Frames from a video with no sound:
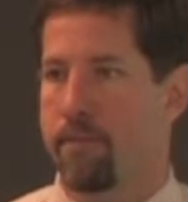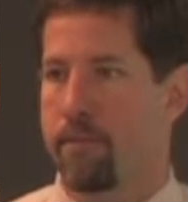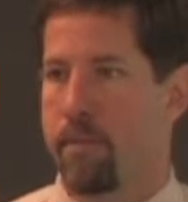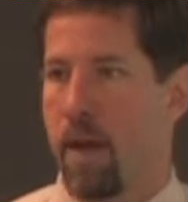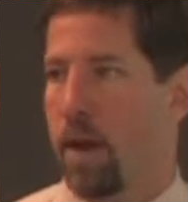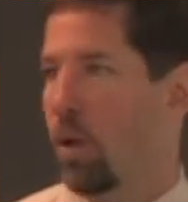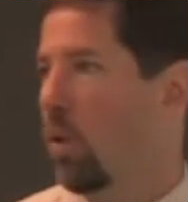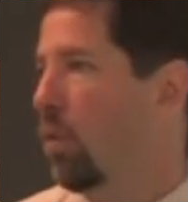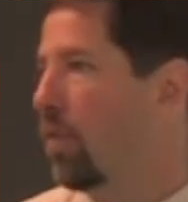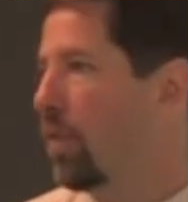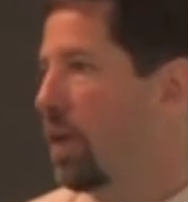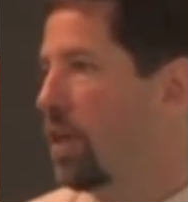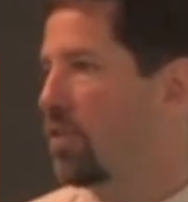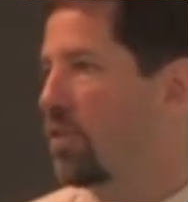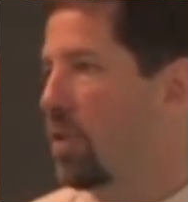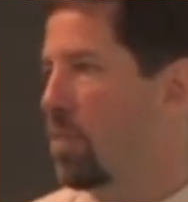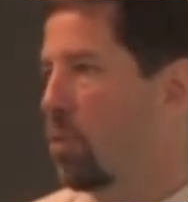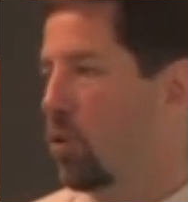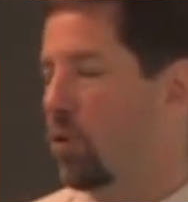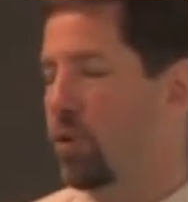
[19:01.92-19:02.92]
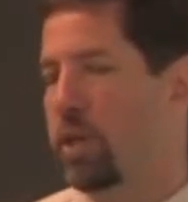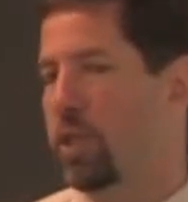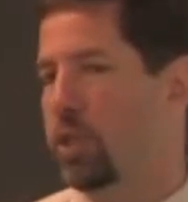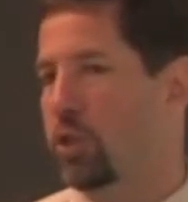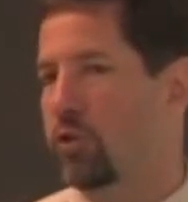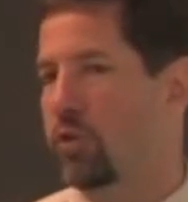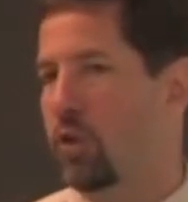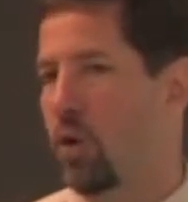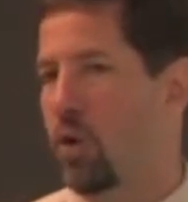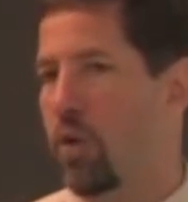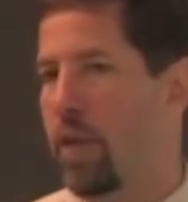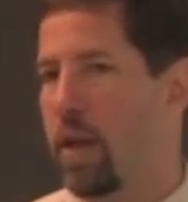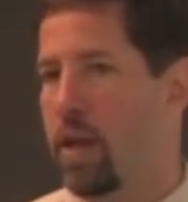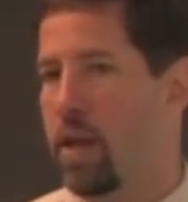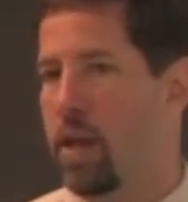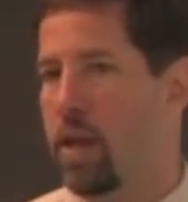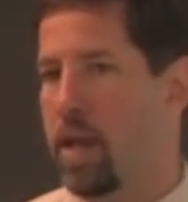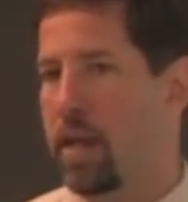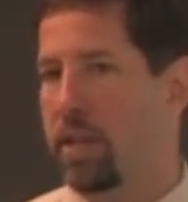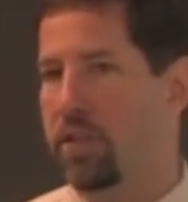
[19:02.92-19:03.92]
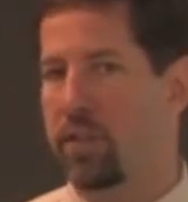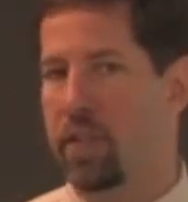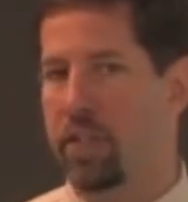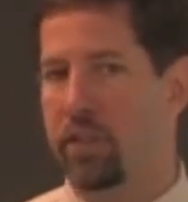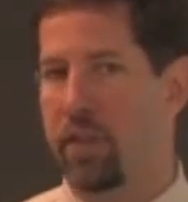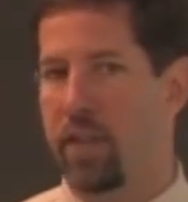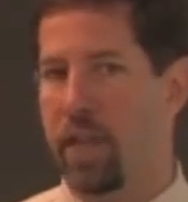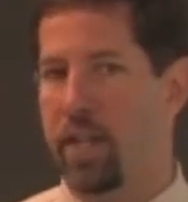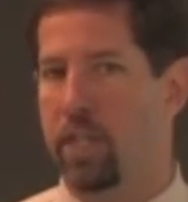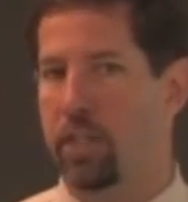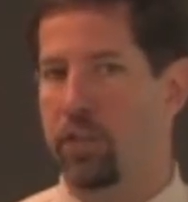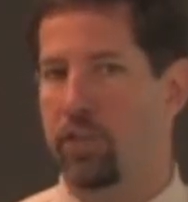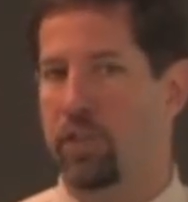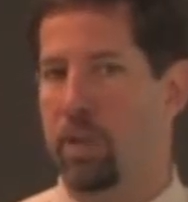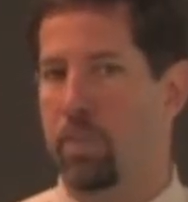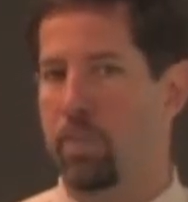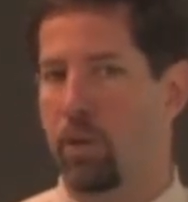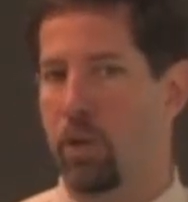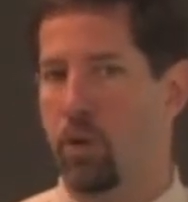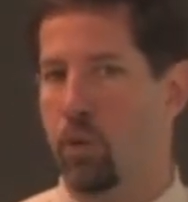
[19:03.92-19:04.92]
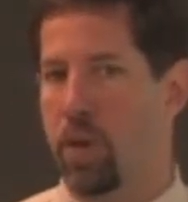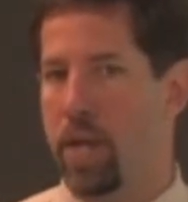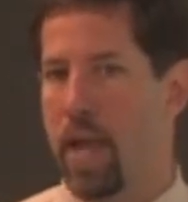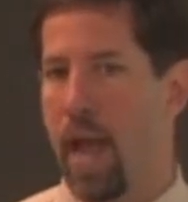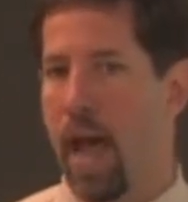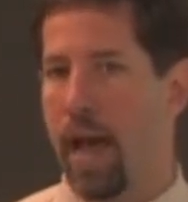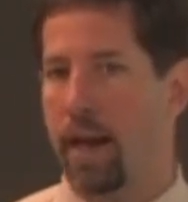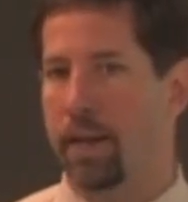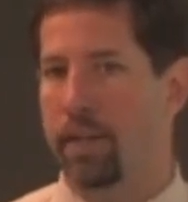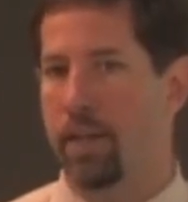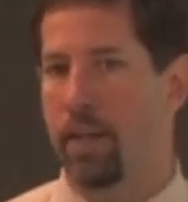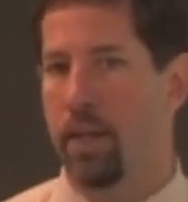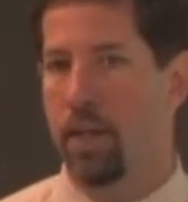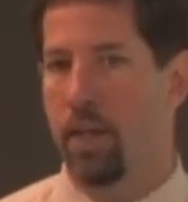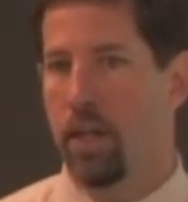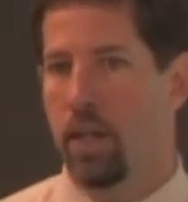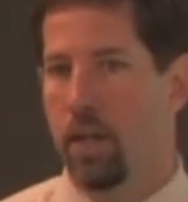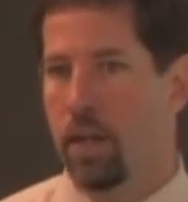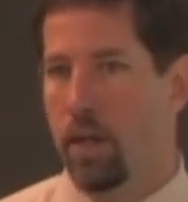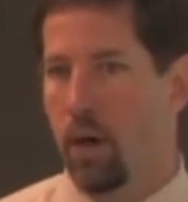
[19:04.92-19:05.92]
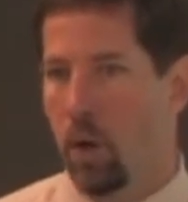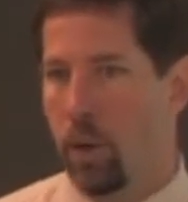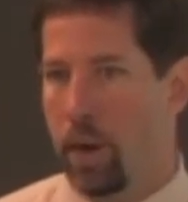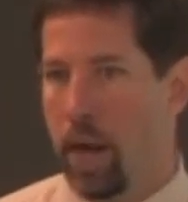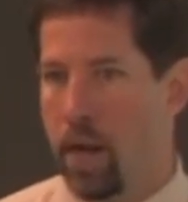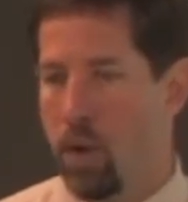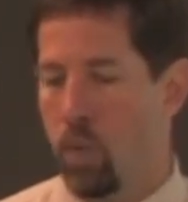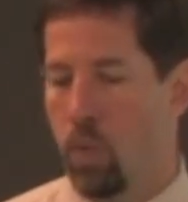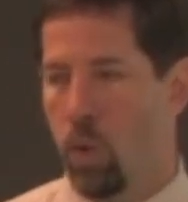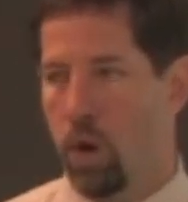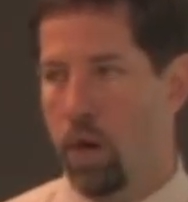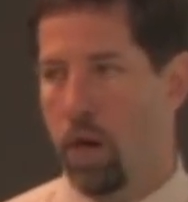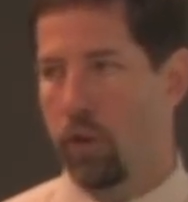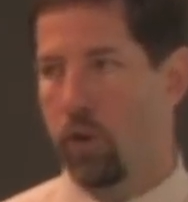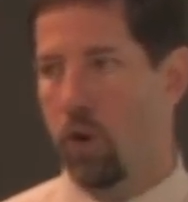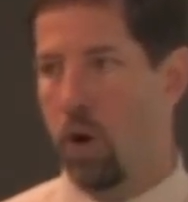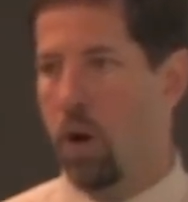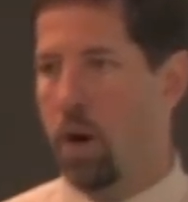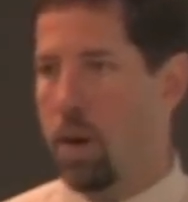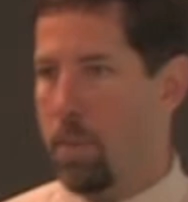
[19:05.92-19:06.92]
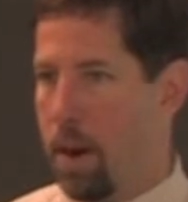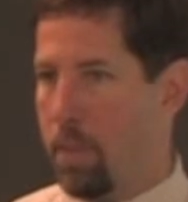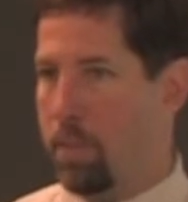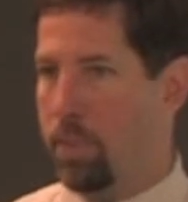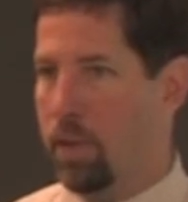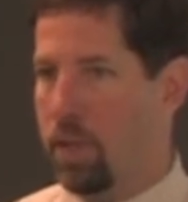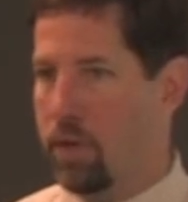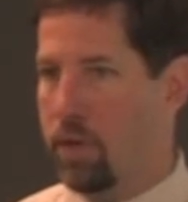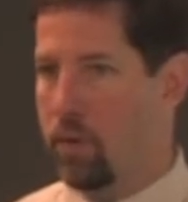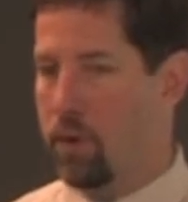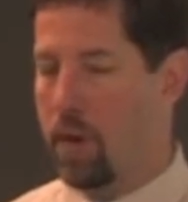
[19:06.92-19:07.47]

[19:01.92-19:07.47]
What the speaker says: I don't think simple creatures know they exist. They just simply react. Okay? And we're going to talk about, believe it or